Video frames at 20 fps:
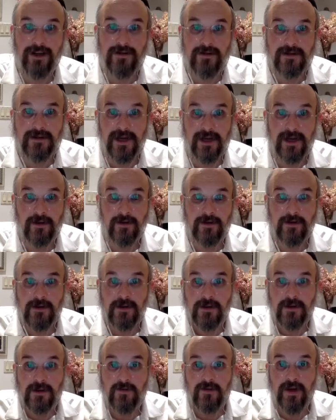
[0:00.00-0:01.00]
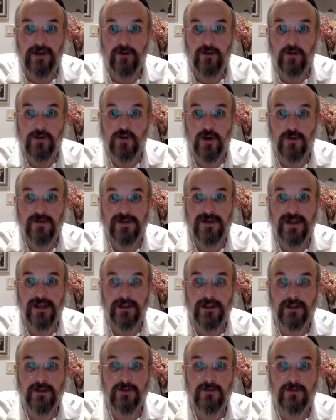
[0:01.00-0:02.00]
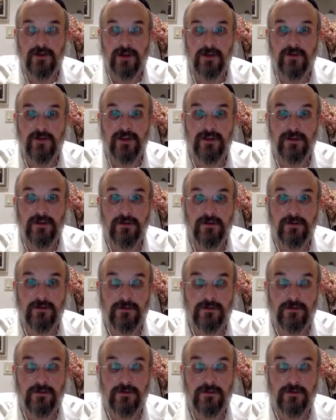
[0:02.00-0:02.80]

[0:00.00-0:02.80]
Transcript: and sell. If I told you I'm selling you a Gvil,